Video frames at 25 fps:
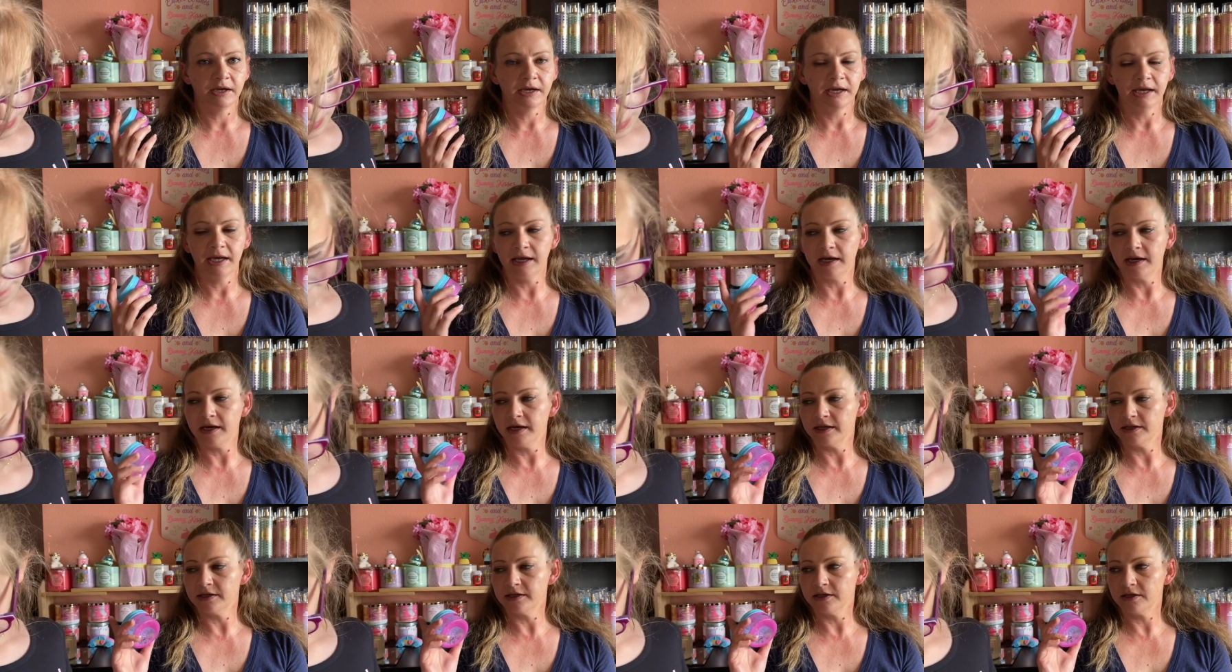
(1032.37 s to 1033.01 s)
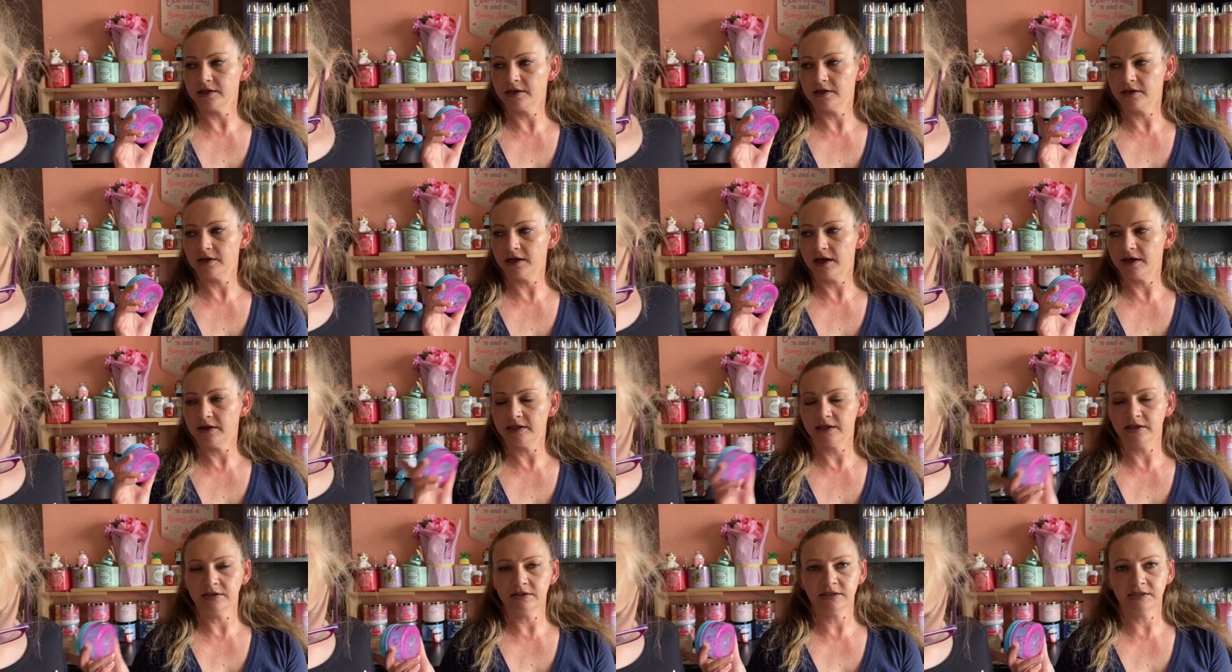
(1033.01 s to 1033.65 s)
And I
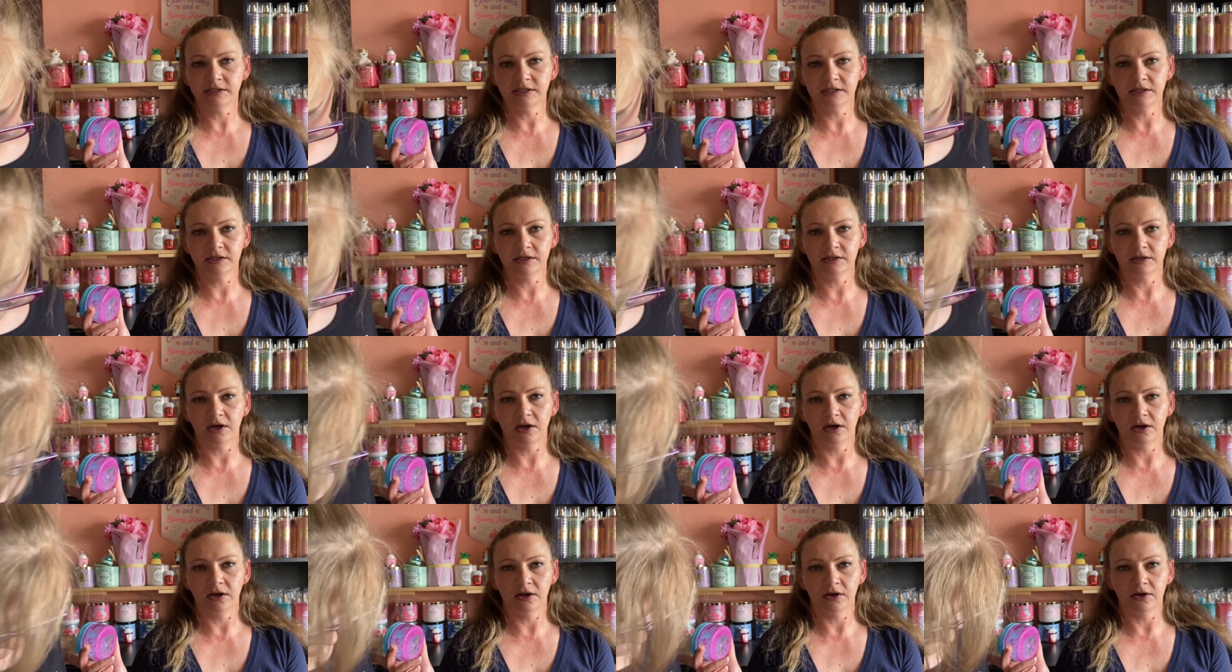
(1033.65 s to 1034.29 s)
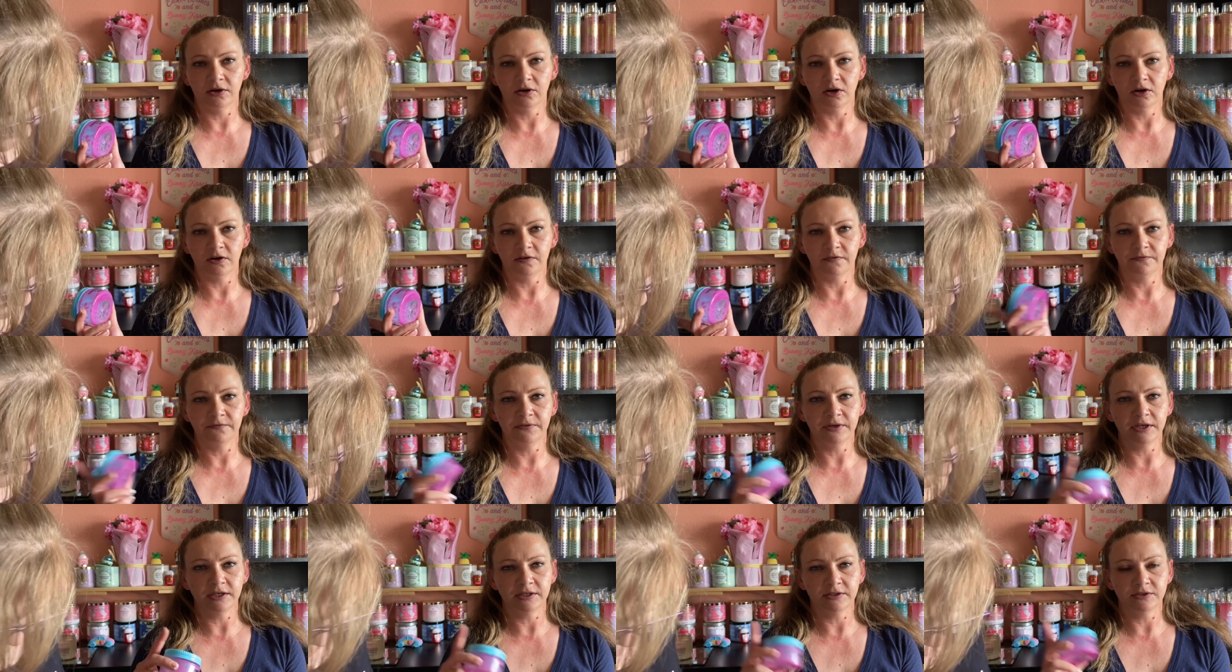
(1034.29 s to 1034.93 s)
used it on our
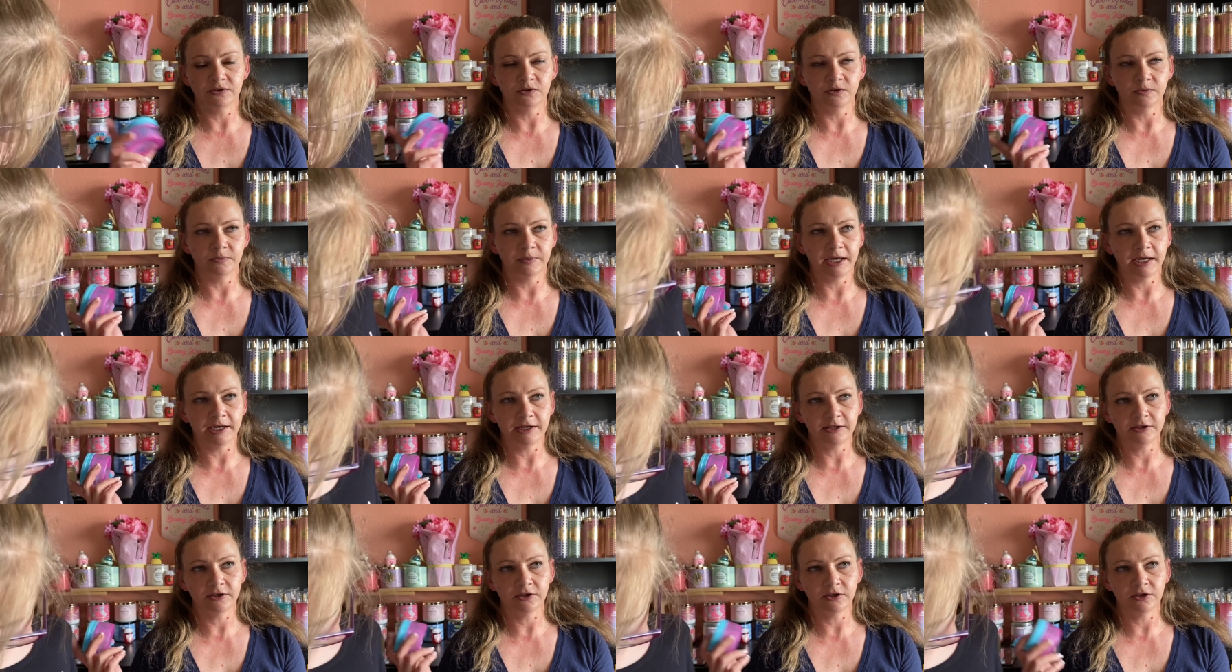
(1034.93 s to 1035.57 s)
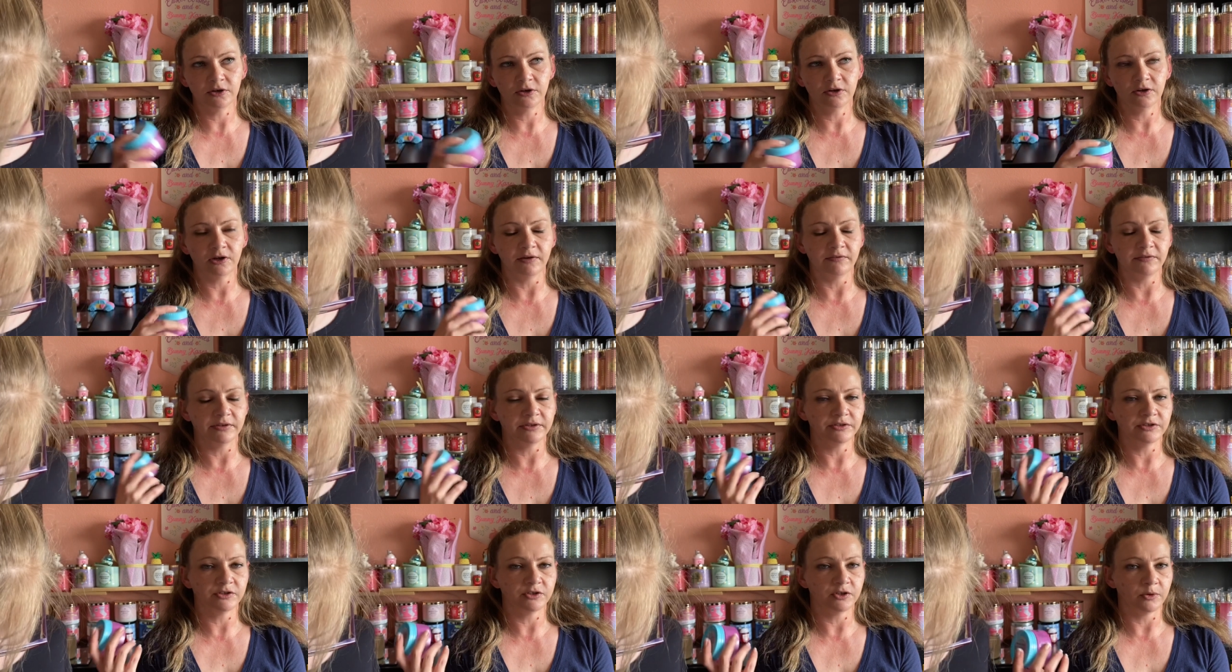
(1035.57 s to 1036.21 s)
feet doing a pedicure. I've
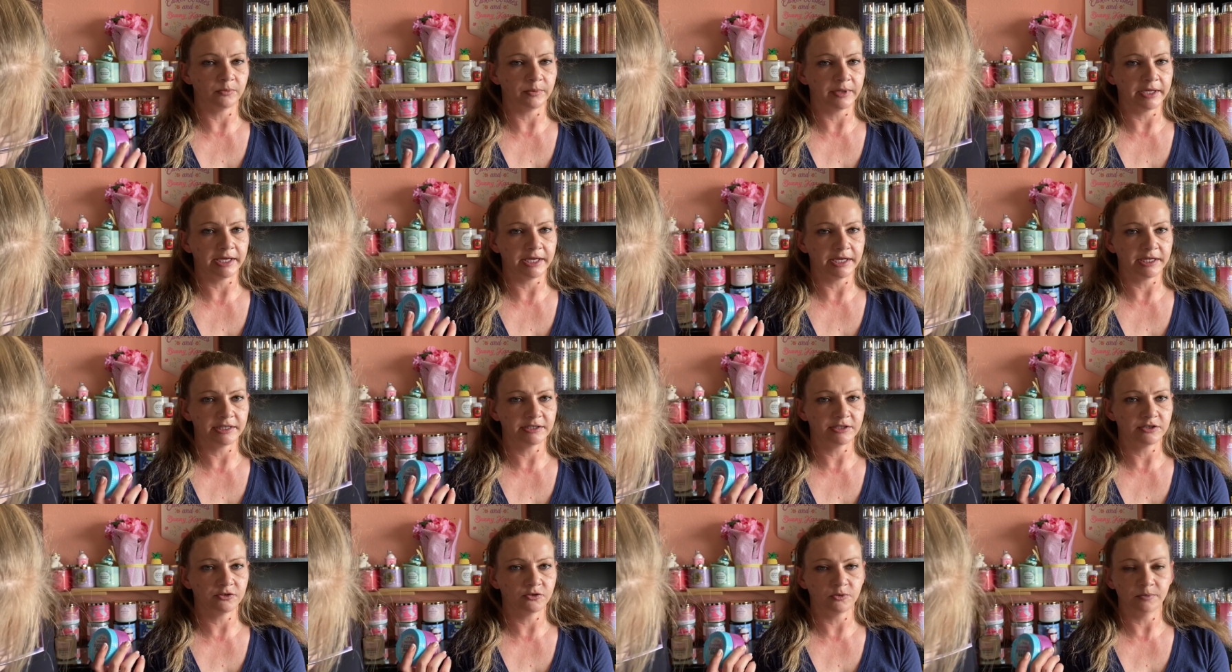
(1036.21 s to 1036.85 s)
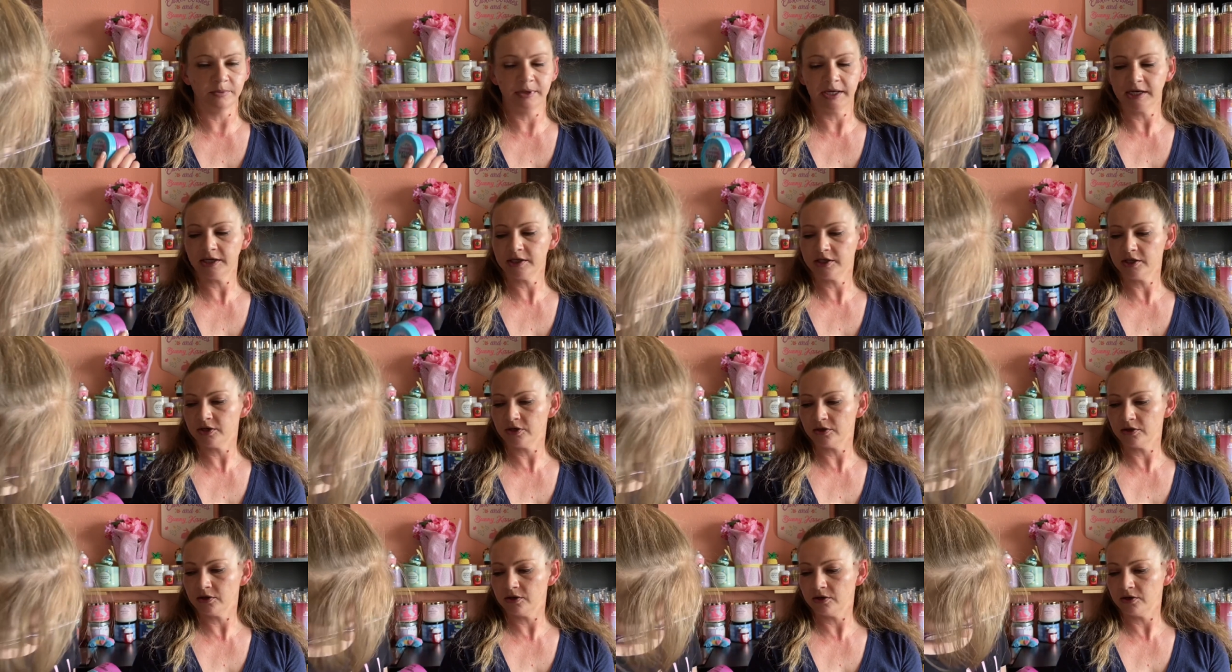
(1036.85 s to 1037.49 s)
used it on my hands doing a
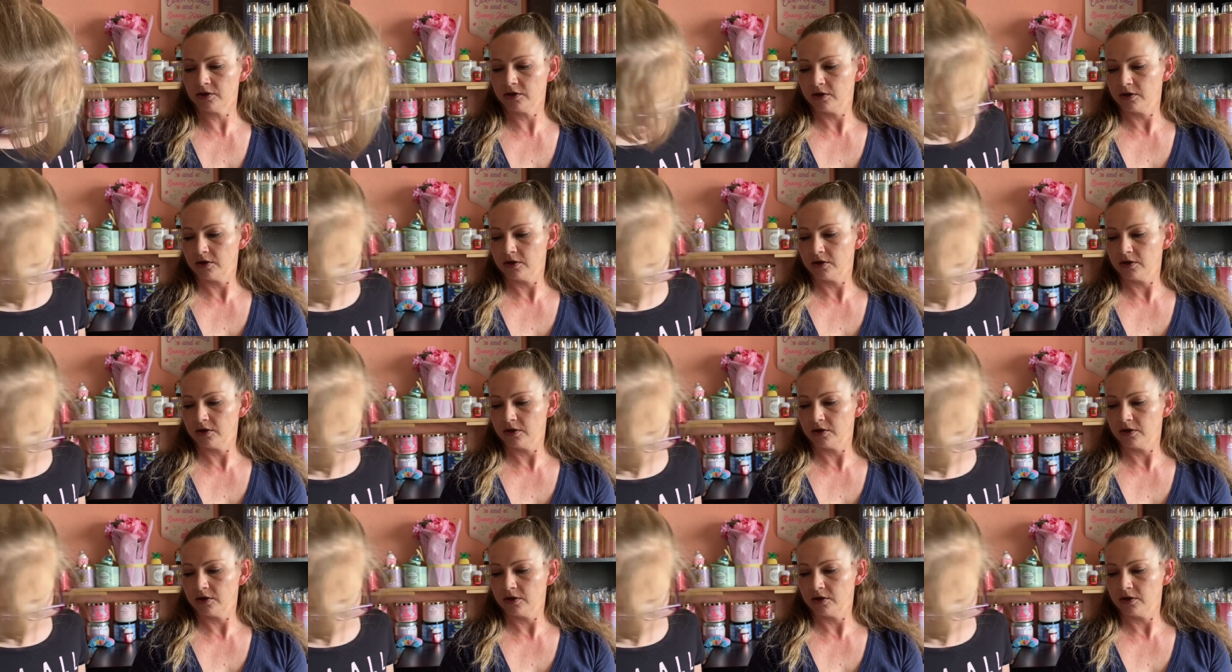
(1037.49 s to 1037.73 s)
manicure.